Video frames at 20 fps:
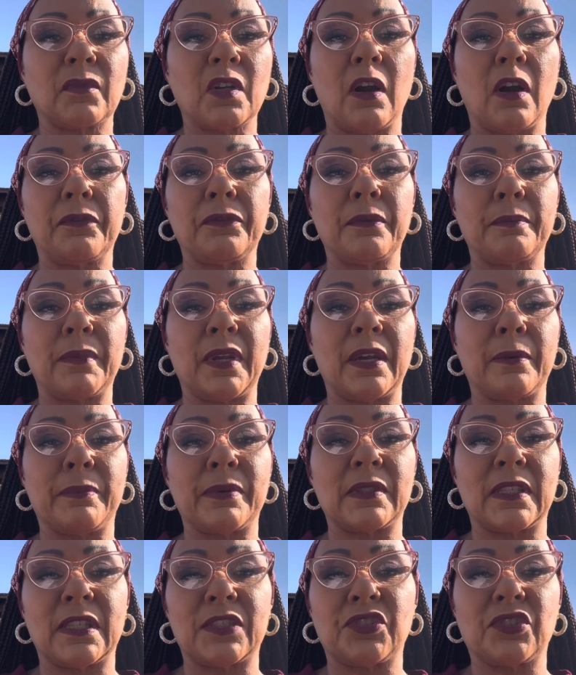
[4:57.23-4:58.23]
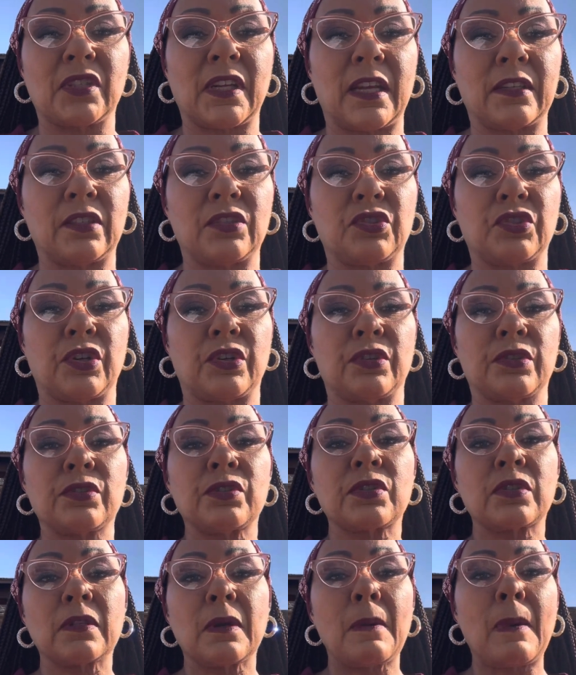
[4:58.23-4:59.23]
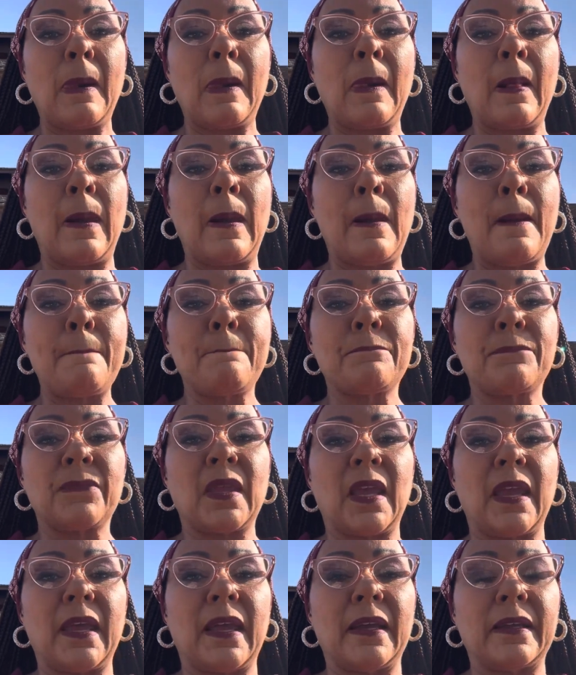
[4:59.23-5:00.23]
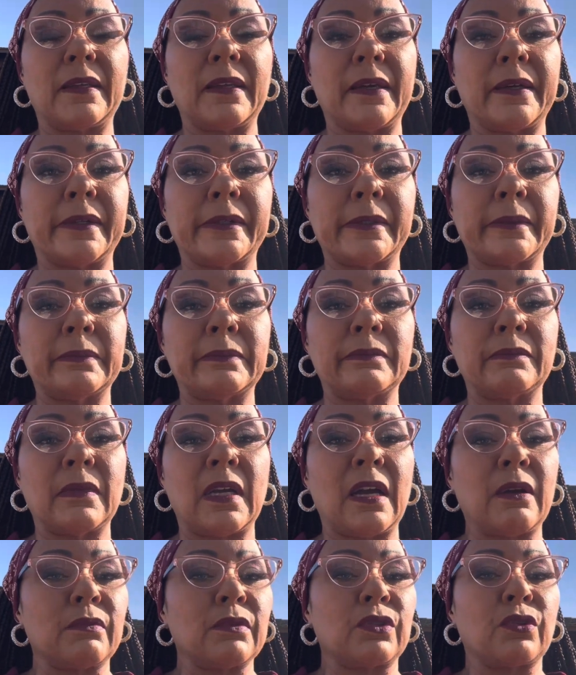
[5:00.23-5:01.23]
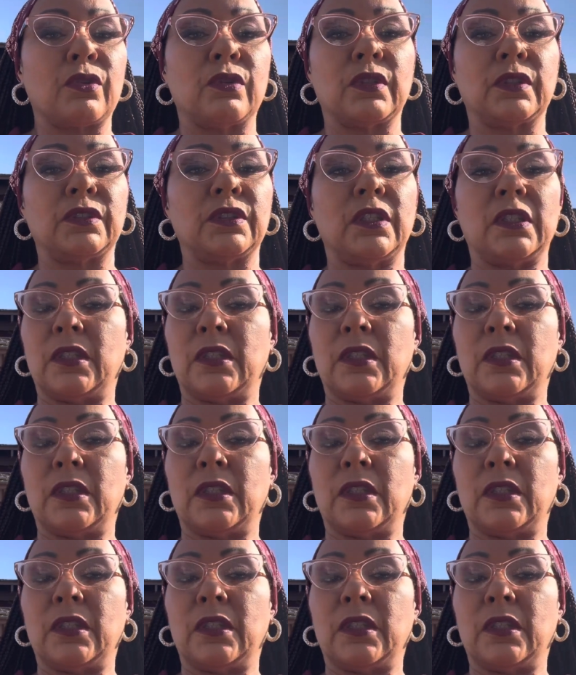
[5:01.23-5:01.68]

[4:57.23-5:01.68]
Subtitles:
Offered me a position at the church, and I was going,